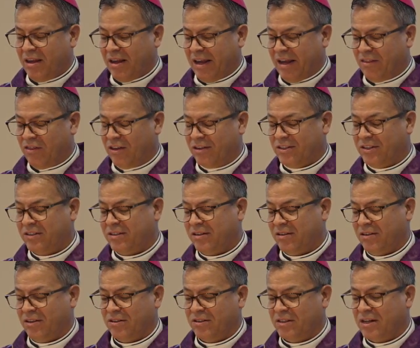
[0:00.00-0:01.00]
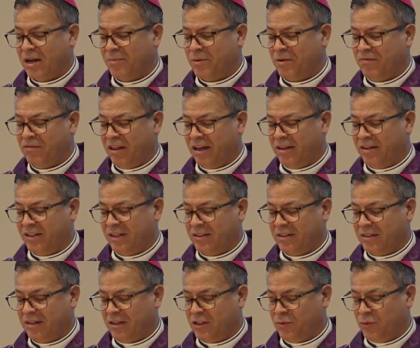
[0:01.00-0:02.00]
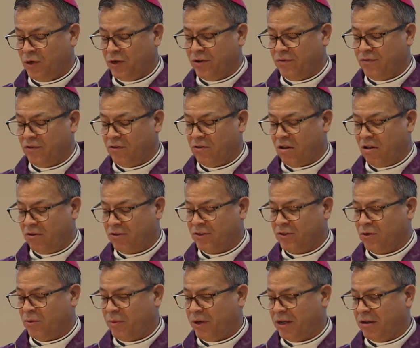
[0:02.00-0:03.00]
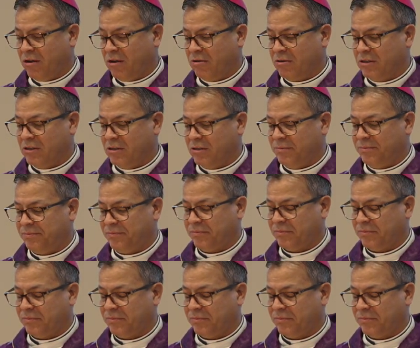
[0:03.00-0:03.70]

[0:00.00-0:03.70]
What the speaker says: And this time of Lent is beautiful also because